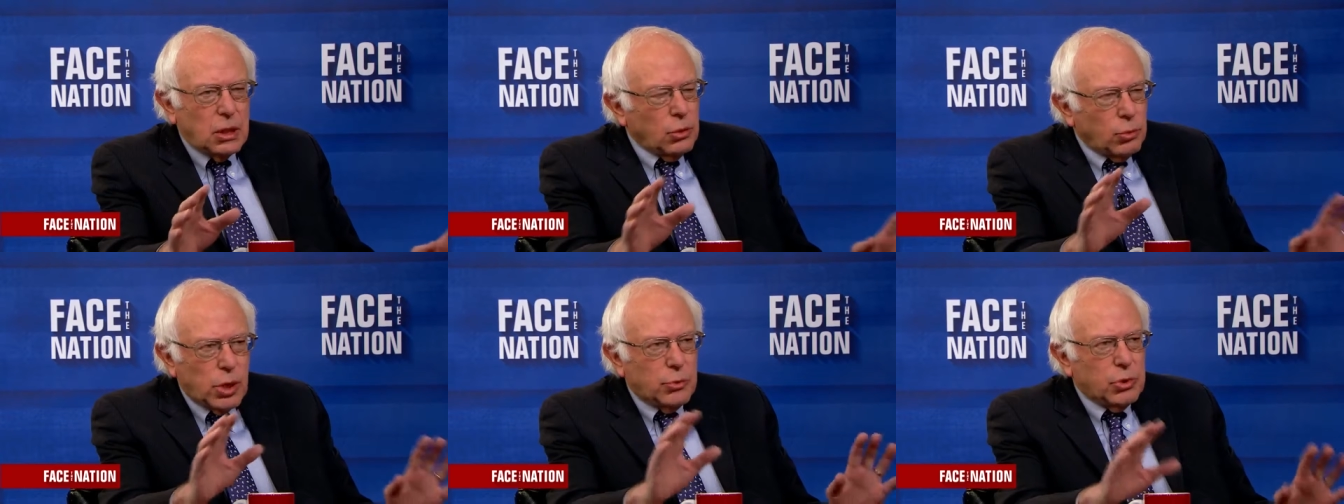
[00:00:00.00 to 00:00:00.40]

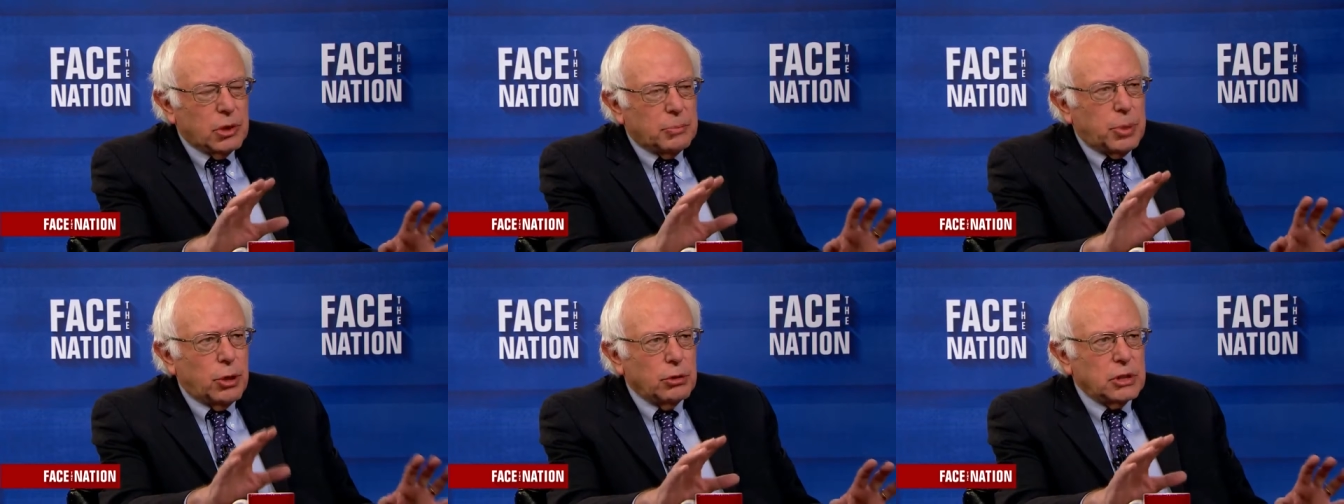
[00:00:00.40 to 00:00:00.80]
we will
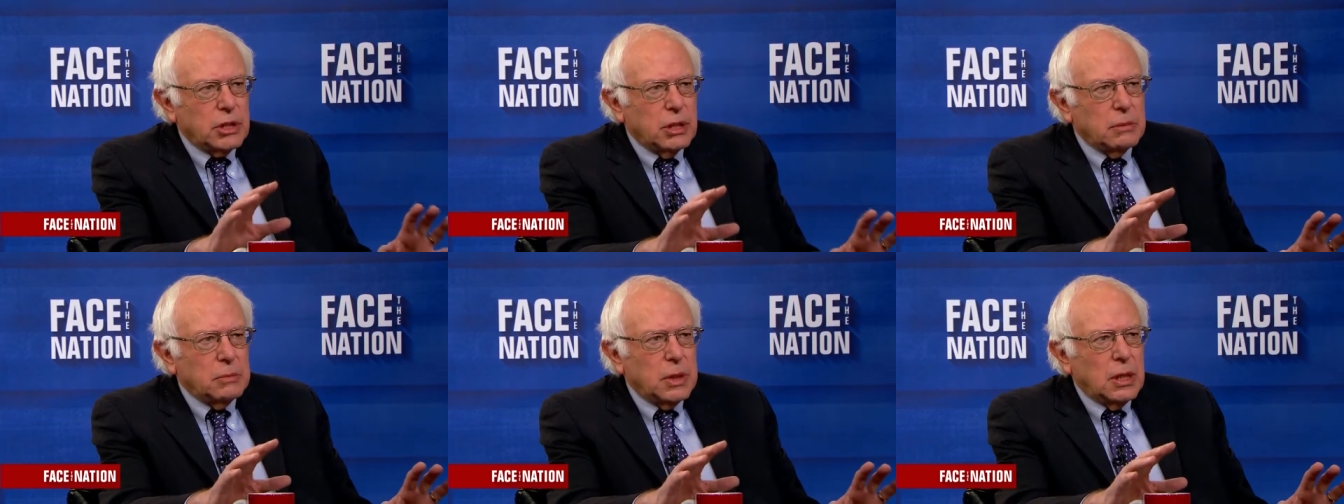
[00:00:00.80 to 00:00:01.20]
oppose
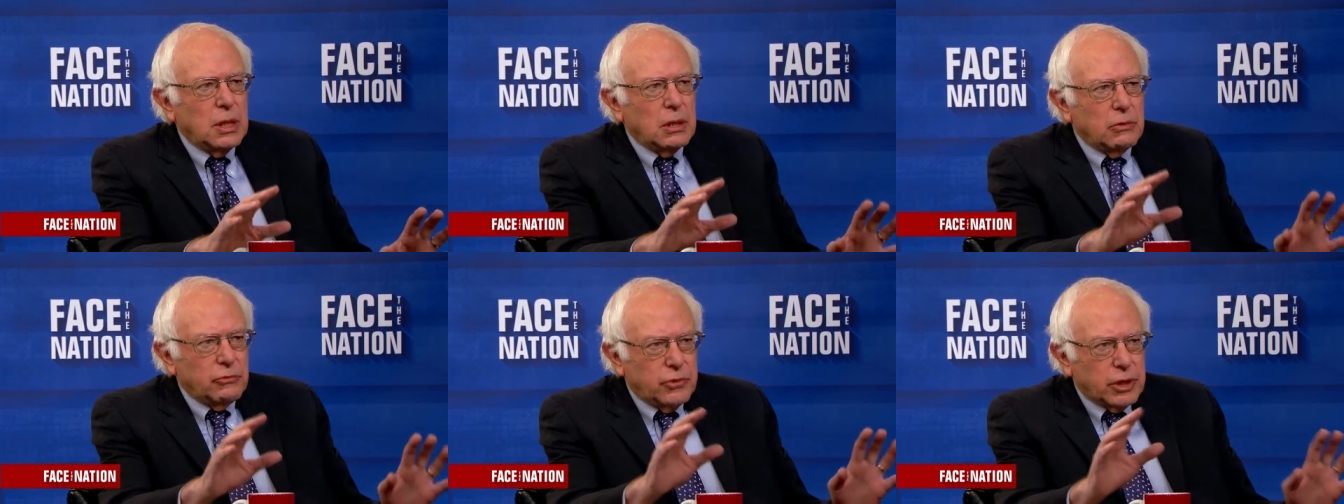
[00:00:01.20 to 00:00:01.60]
him
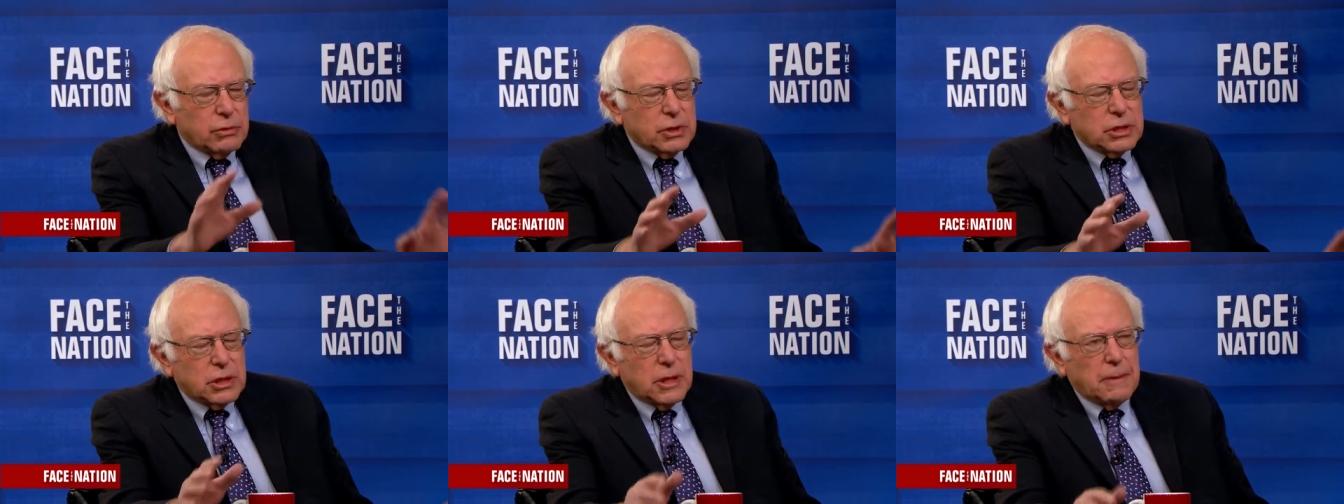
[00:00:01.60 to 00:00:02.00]

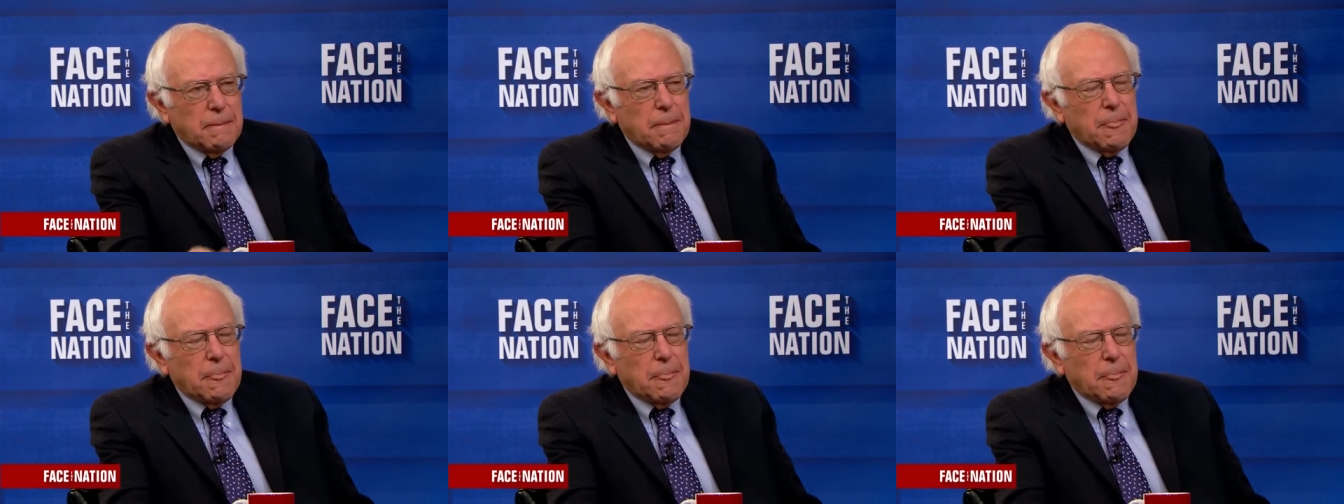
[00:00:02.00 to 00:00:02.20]
vigorously.